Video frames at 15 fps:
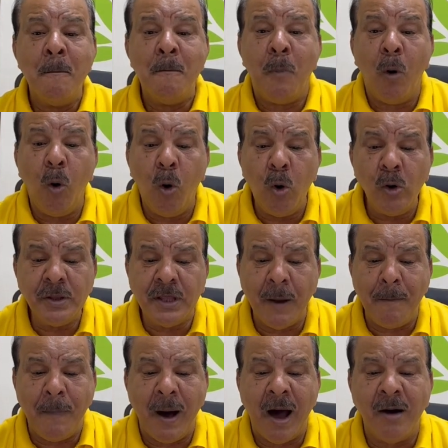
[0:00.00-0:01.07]
Both
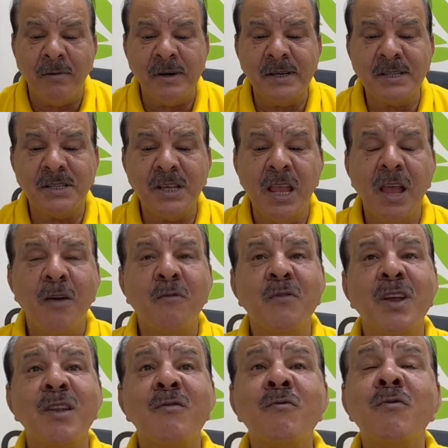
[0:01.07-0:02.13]
the powers
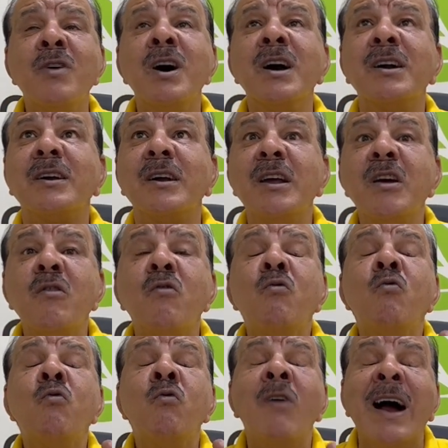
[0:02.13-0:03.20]
will work
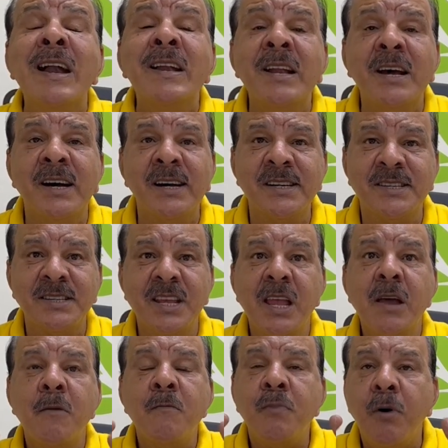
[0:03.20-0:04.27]
wonders
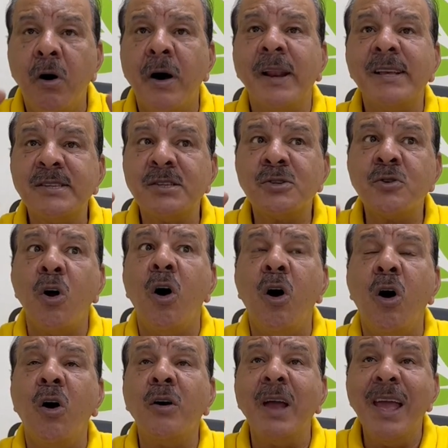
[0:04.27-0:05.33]
for a
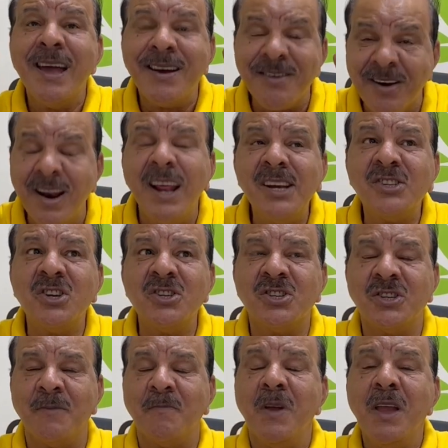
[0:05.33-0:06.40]
strong
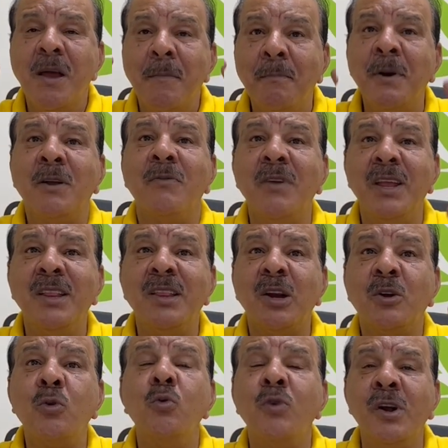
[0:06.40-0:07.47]
relationship between
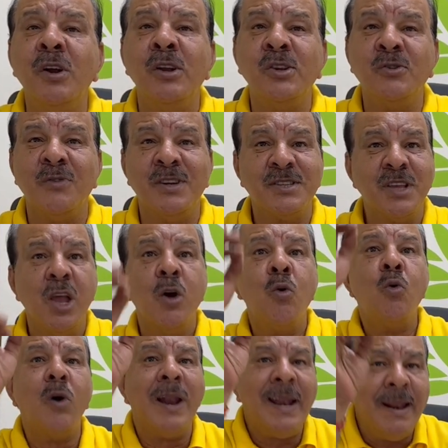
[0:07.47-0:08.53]
the two individuals
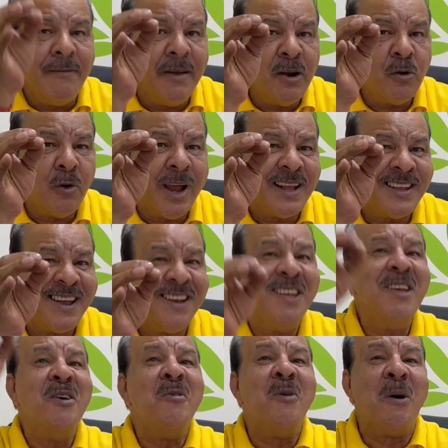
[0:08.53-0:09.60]
who are living together,
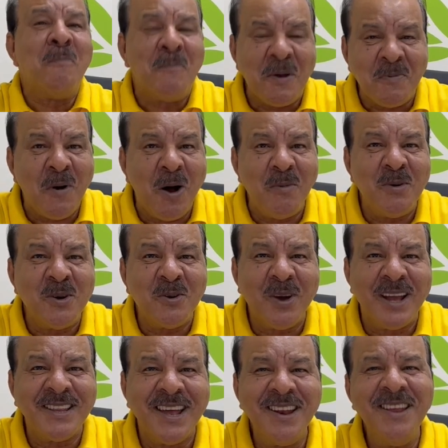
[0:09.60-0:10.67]
who are performing
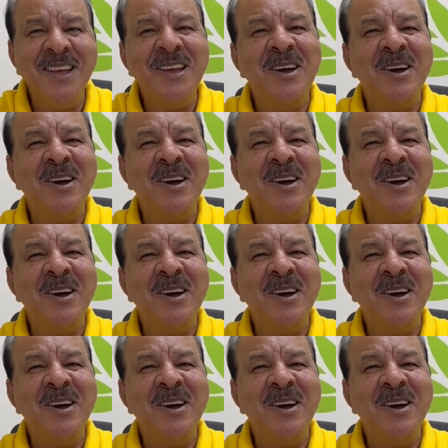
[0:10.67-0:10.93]
together,